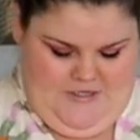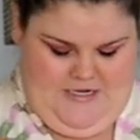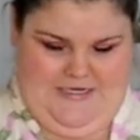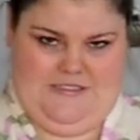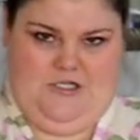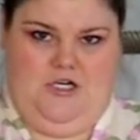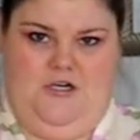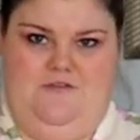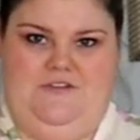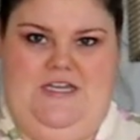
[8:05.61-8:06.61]
It has a
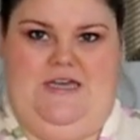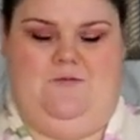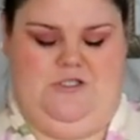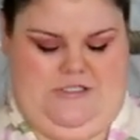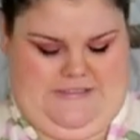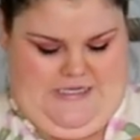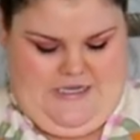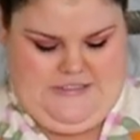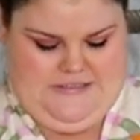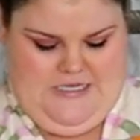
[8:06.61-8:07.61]
curved hem, which is
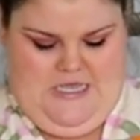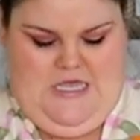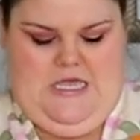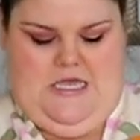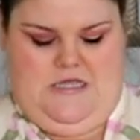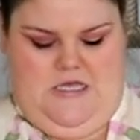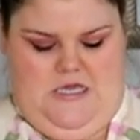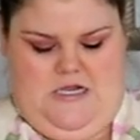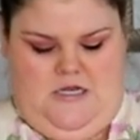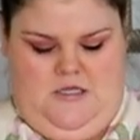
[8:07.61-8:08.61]
nice, and
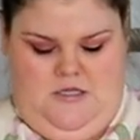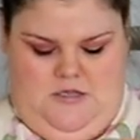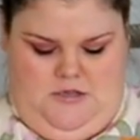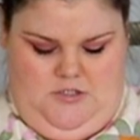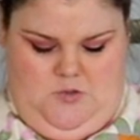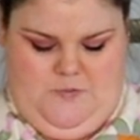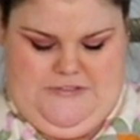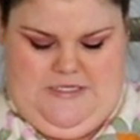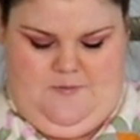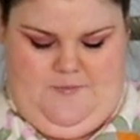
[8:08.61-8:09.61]
then
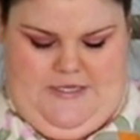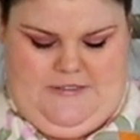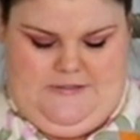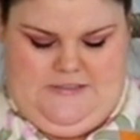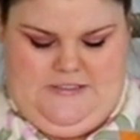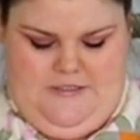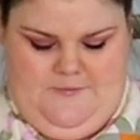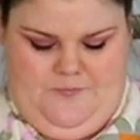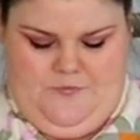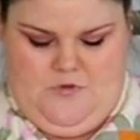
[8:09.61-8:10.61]
loops and buttons
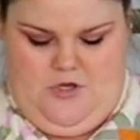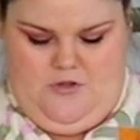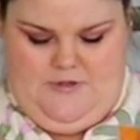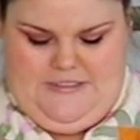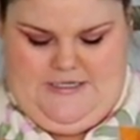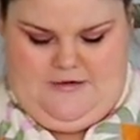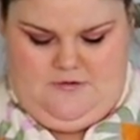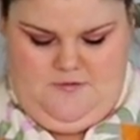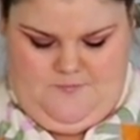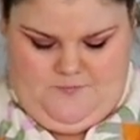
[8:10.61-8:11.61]
all the way
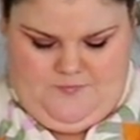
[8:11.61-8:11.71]
down.